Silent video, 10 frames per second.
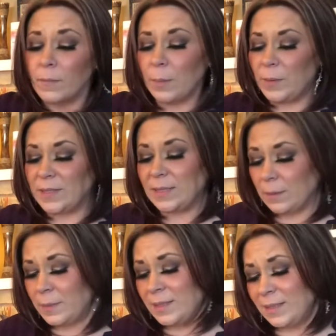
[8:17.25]
but
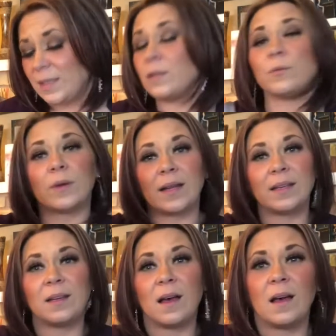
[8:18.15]
somebody's getting ready